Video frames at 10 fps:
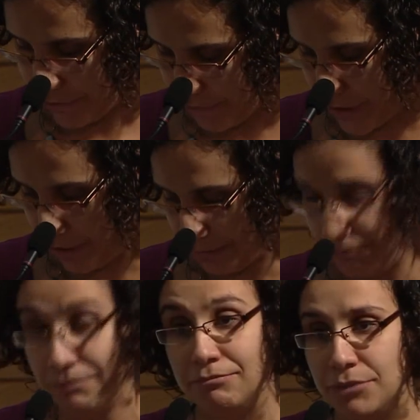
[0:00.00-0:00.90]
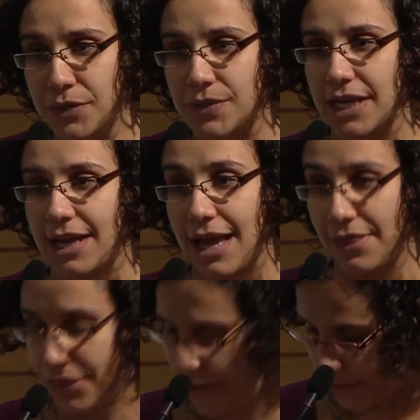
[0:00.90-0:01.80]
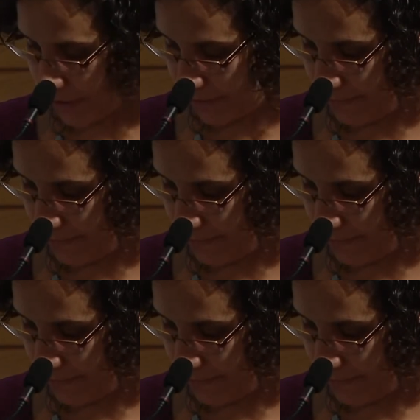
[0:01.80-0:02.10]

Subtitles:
film, music, and theater.